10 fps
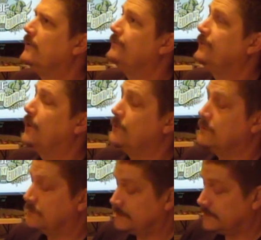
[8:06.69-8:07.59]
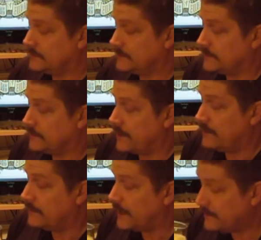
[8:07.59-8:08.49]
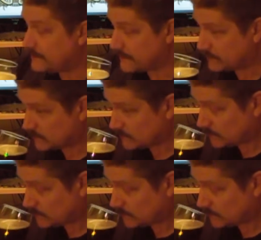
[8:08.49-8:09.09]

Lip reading: floral or aroma notes.